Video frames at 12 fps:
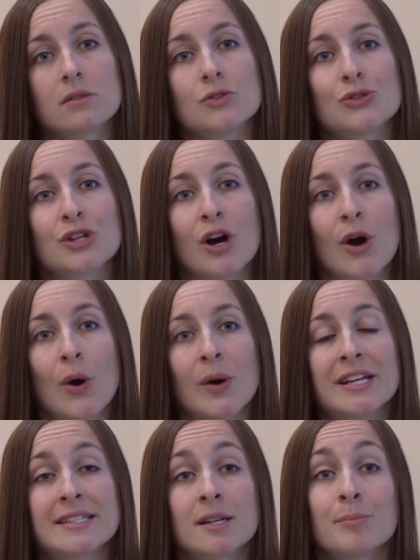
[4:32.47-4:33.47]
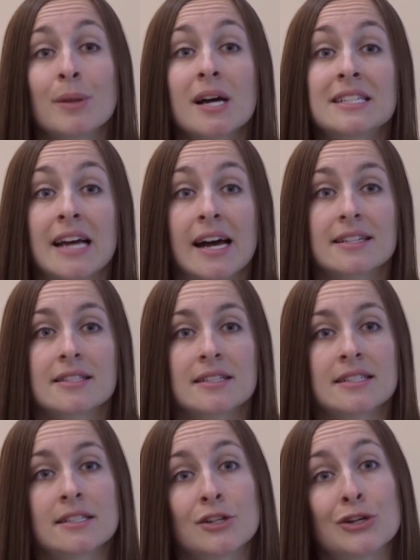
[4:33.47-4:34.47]
So is it blood tests?
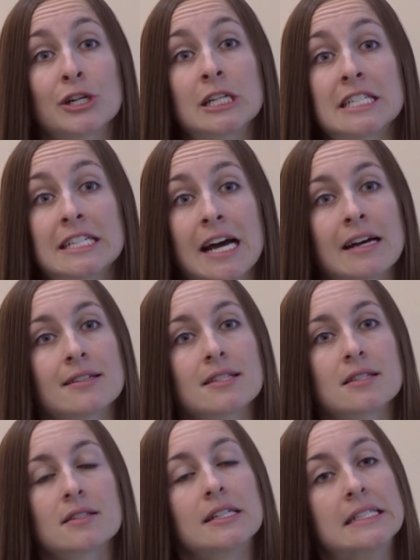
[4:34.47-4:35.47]
Is it urine tests?